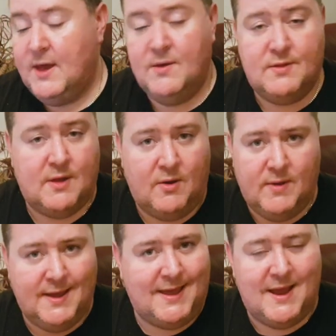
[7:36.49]
So
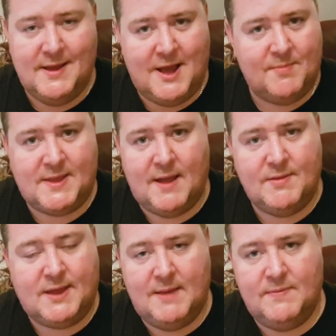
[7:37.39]
again, it comes down to
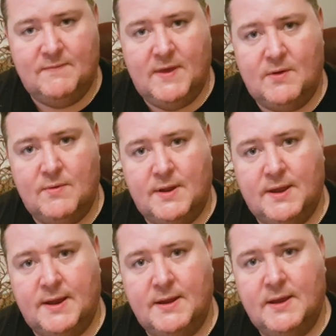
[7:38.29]
keeping the vehicle
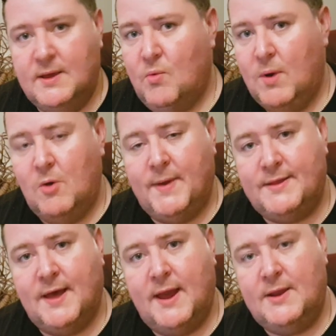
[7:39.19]
clean, well
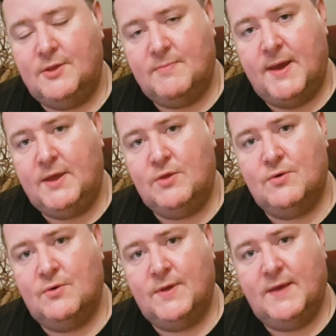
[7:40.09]
maintained, and just making
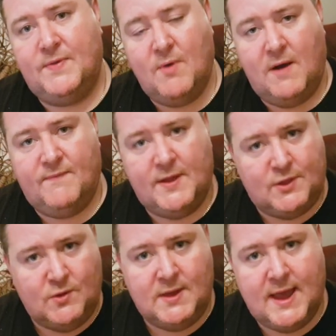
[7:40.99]
sure that if there are vents
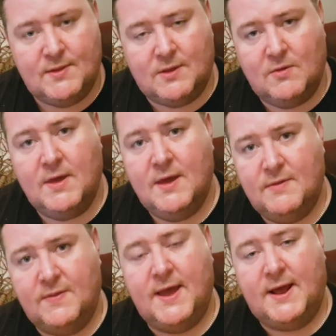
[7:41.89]
you can get to,
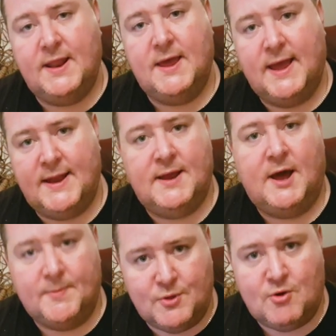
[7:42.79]
that they're clear and
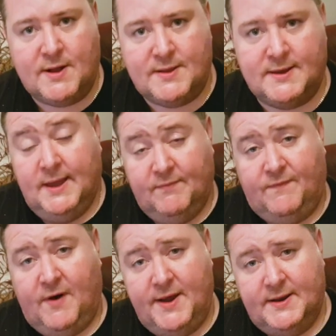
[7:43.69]
unobstructed. And
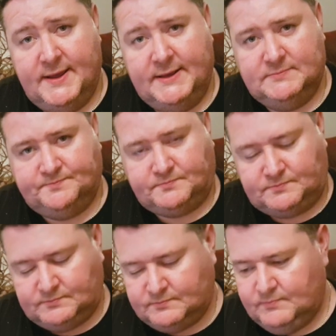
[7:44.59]
finally,
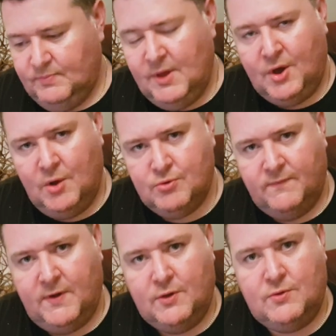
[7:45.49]
a
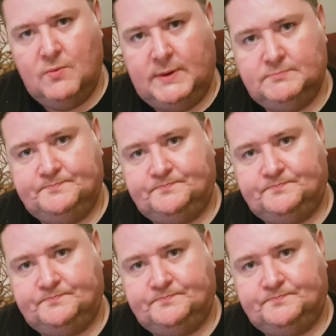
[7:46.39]
controversial one.